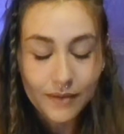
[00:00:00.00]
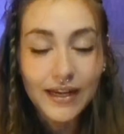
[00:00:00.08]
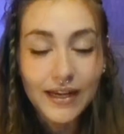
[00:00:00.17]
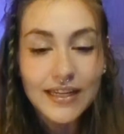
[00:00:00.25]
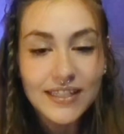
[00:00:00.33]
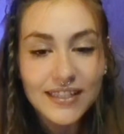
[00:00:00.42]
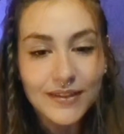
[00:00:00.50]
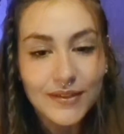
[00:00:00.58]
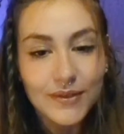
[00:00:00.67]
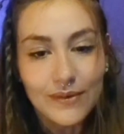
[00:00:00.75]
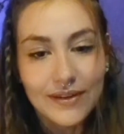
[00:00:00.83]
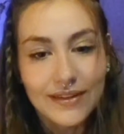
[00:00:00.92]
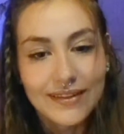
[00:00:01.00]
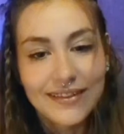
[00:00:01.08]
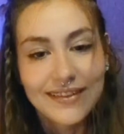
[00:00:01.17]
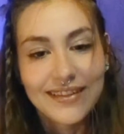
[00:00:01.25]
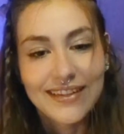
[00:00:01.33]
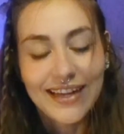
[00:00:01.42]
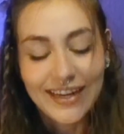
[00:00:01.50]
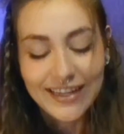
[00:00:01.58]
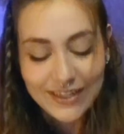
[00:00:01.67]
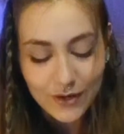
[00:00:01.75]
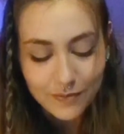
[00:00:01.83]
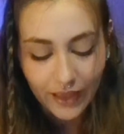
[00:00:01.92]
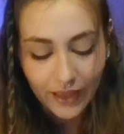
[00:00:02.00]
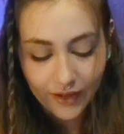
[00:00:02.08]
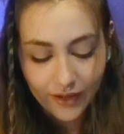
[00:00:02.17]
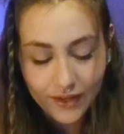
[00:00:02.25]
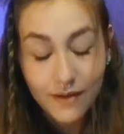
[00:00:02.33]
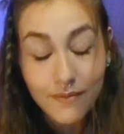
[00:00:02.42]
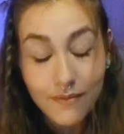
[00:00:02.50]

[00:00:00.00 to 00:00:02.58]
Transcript: but I need to go. I need to go to bed. I need to